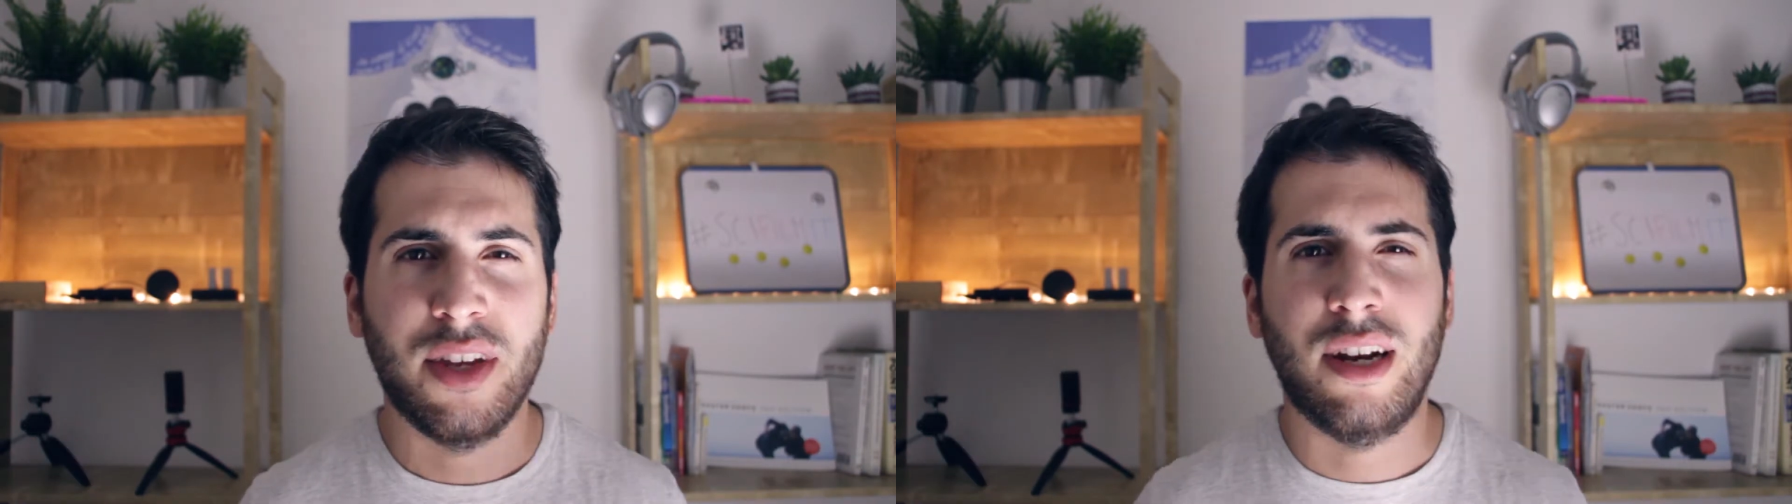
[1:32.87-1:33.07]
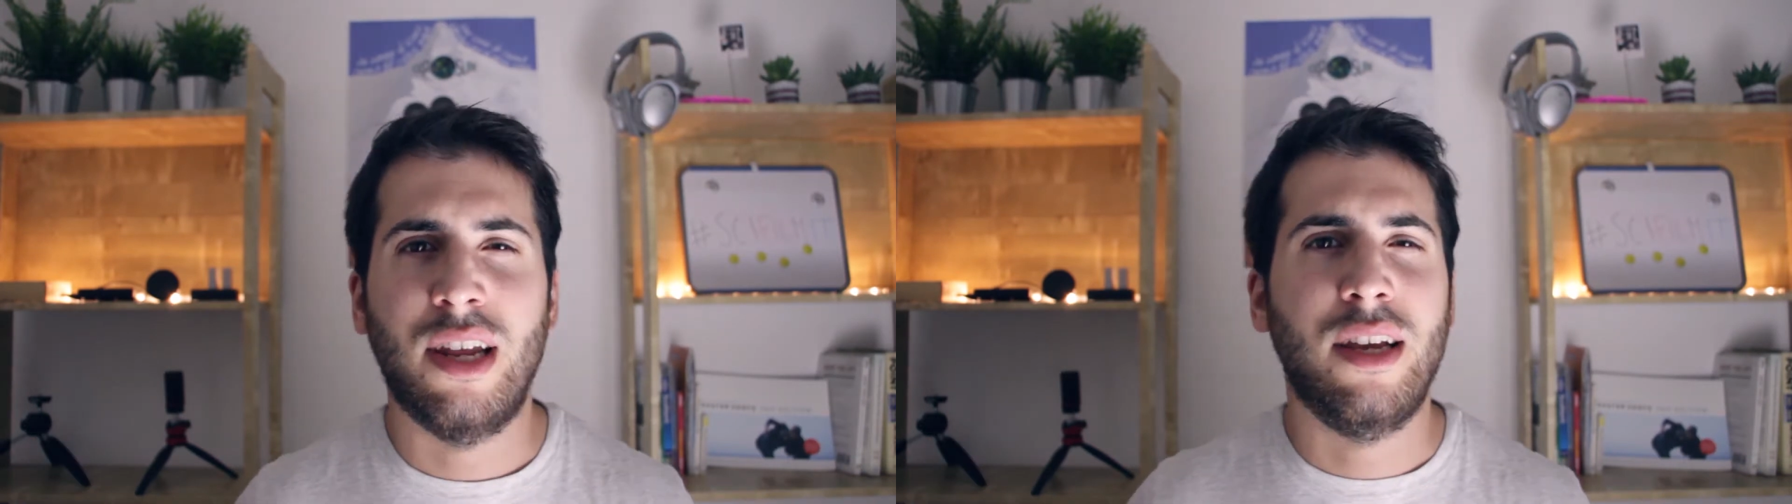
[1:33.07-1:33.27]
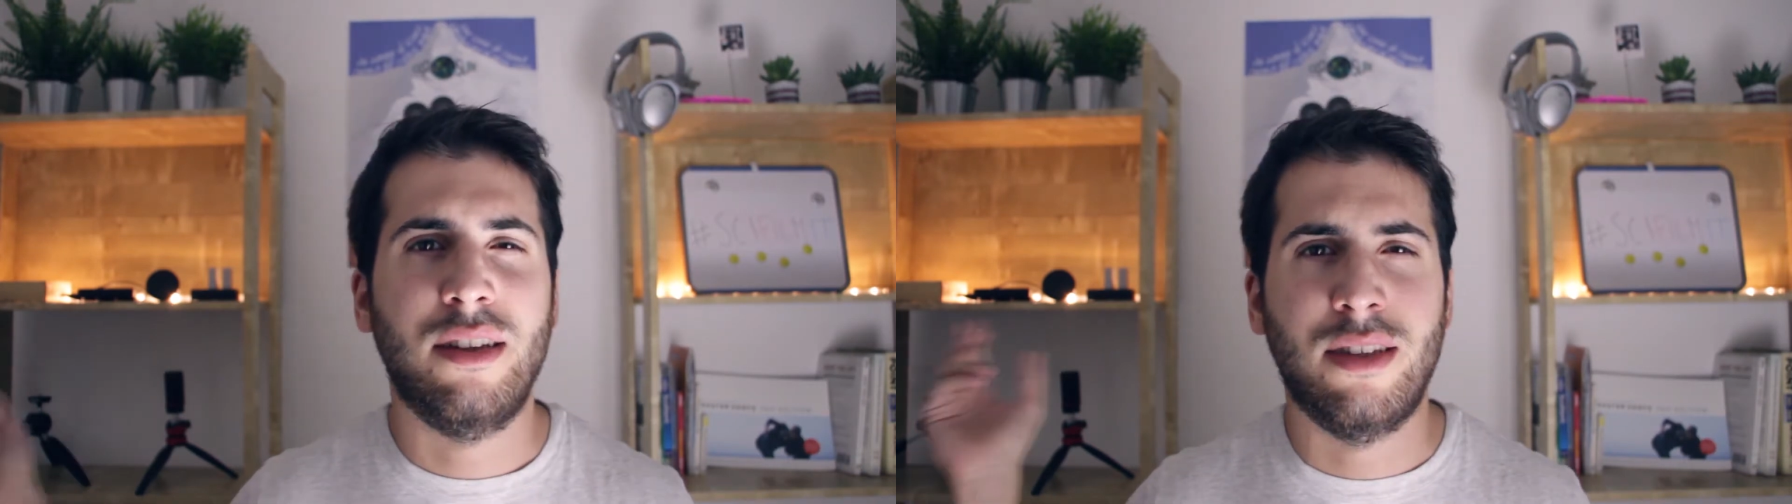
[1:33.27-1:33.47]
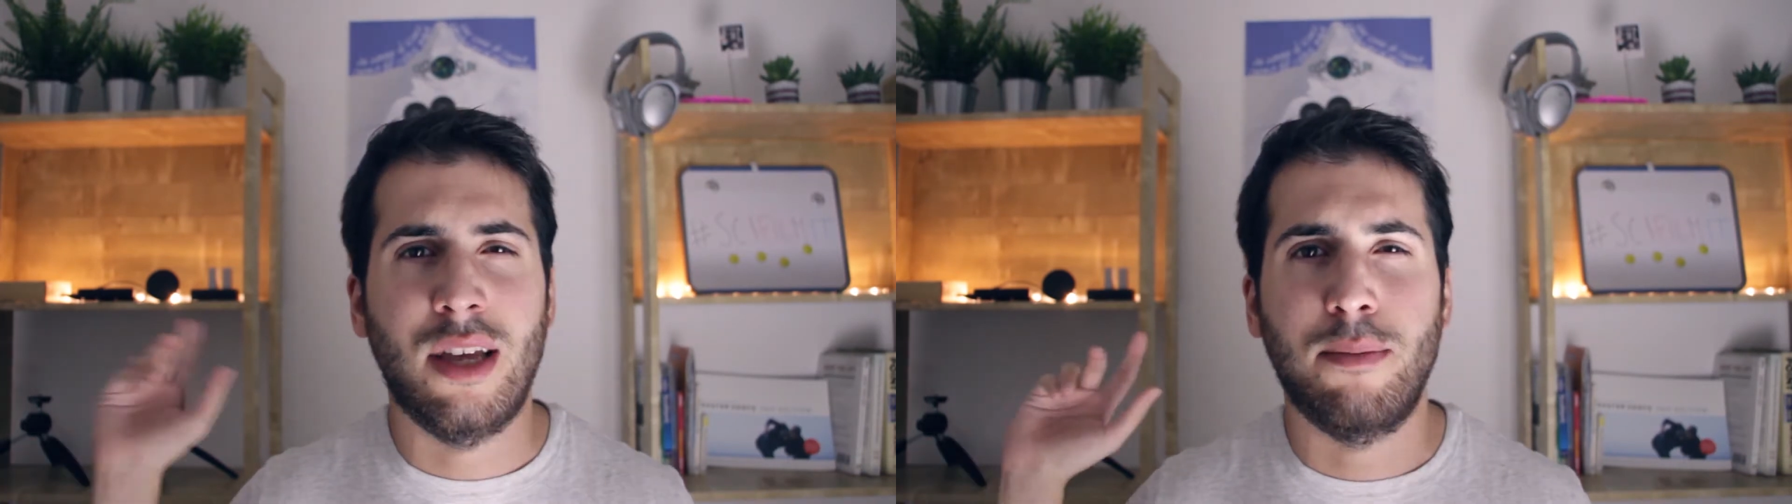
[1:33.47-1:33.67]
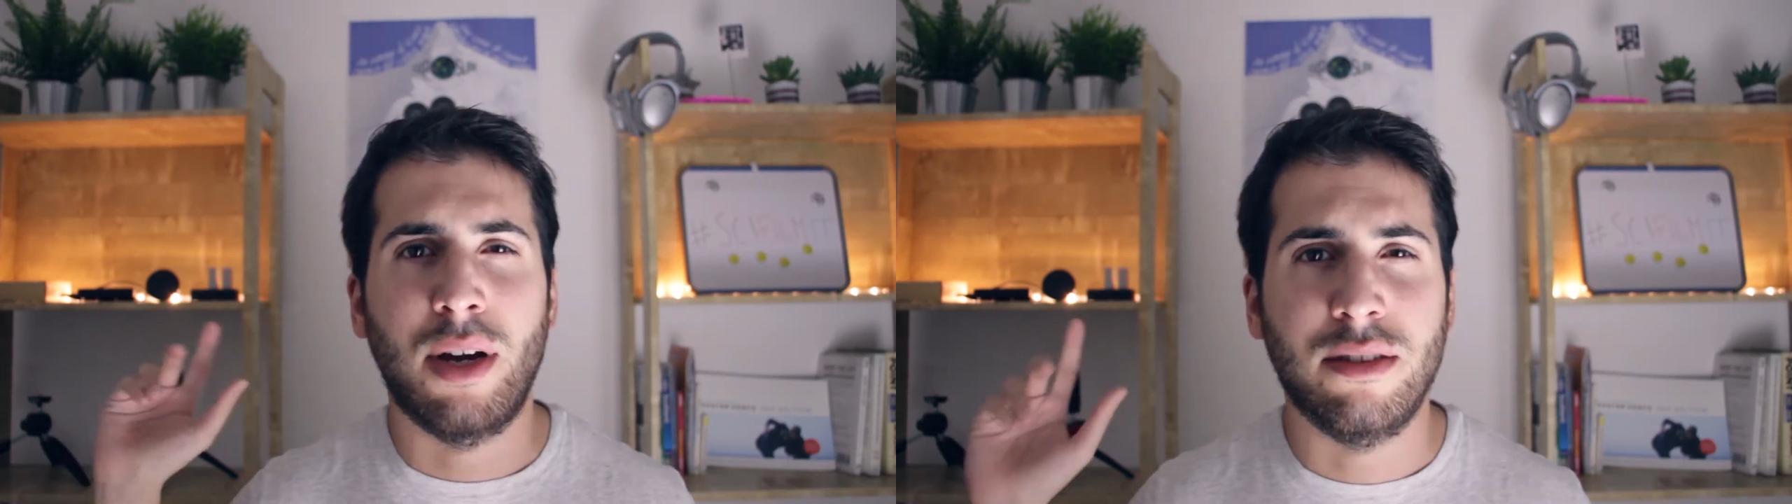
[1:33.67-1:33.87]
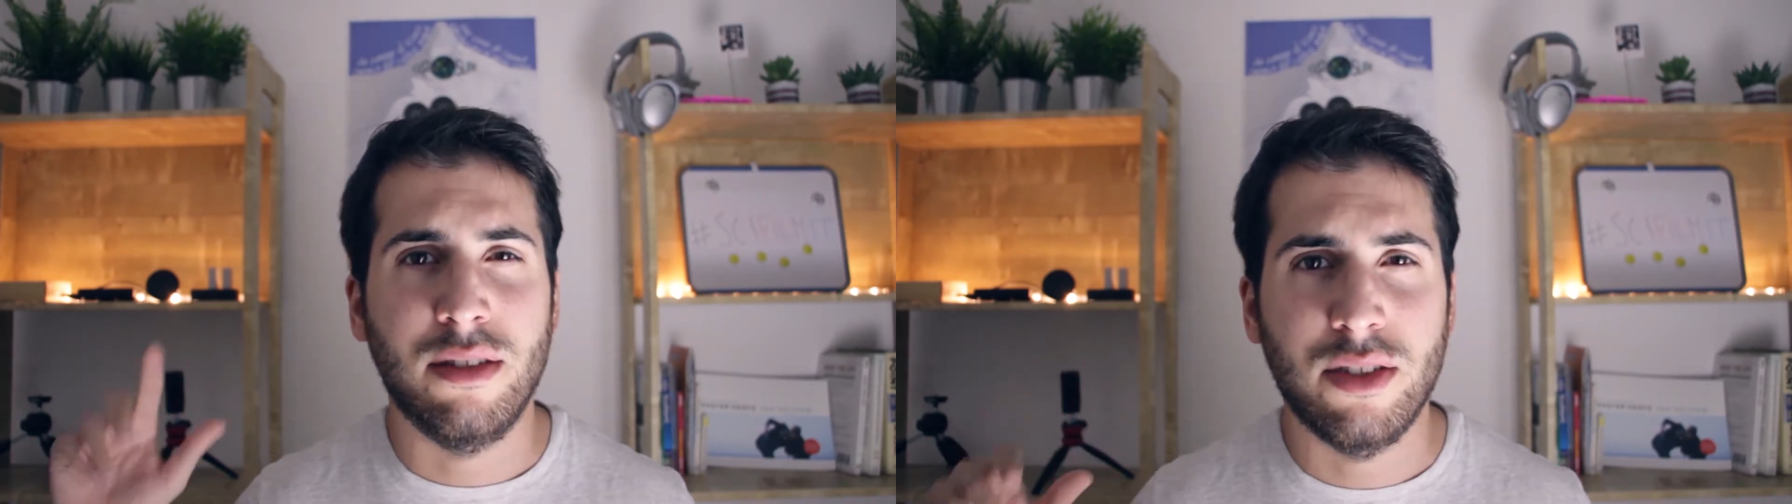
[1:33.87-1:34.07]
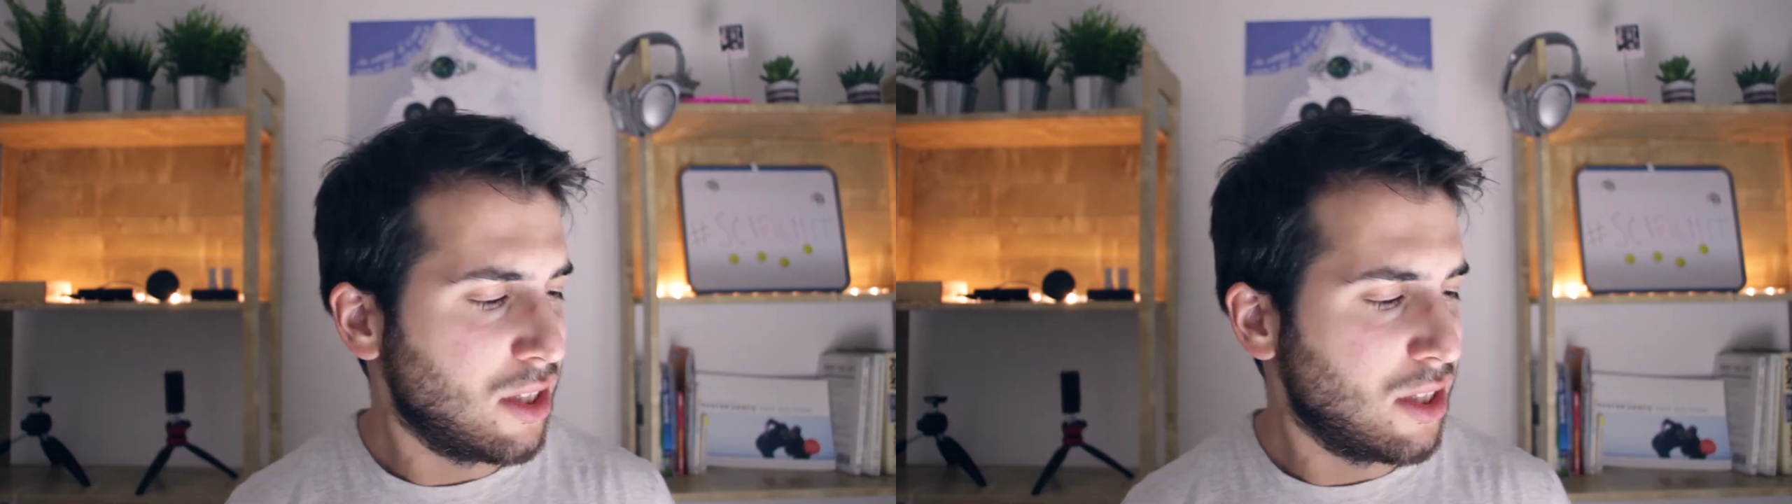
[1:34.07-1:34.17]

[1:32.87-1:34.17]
they are like 10 bucks each.